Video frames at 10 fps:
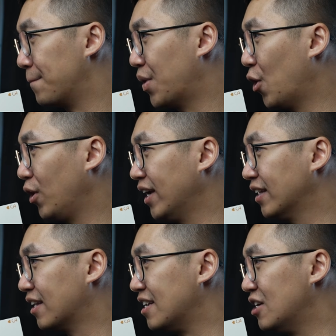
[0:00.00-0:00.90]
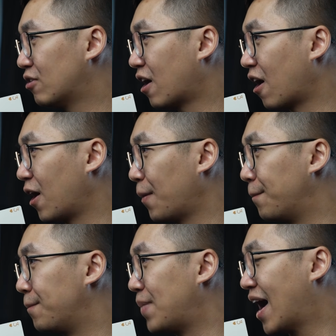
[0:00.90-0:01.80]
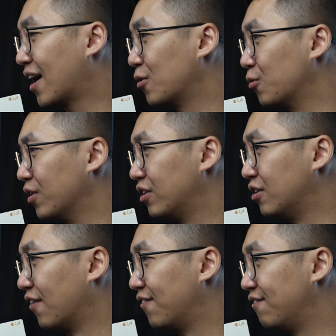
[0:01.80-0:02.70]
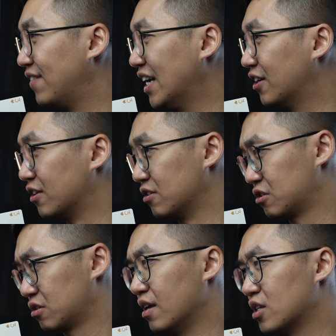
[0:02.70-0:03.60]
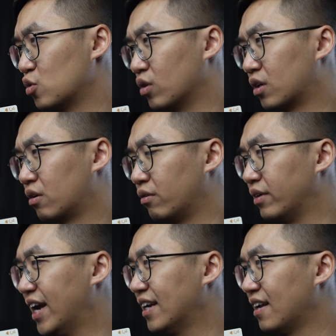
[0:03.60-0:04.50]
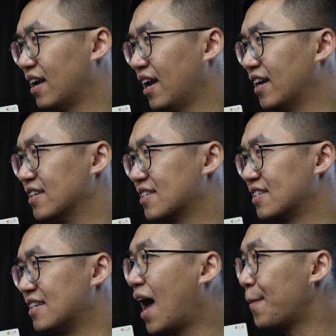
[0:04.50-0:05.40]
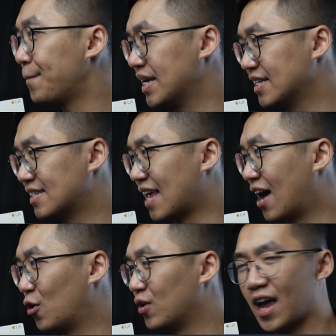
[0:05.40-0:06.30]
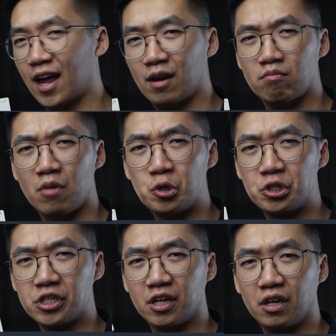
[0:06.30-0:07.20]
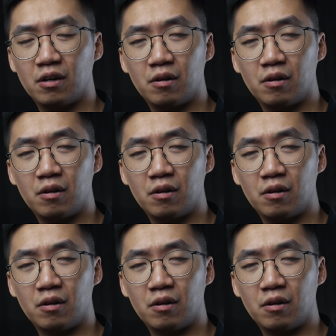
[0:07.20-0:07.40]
pulling the new card back with your fingers. This will create a snapping sound and motion.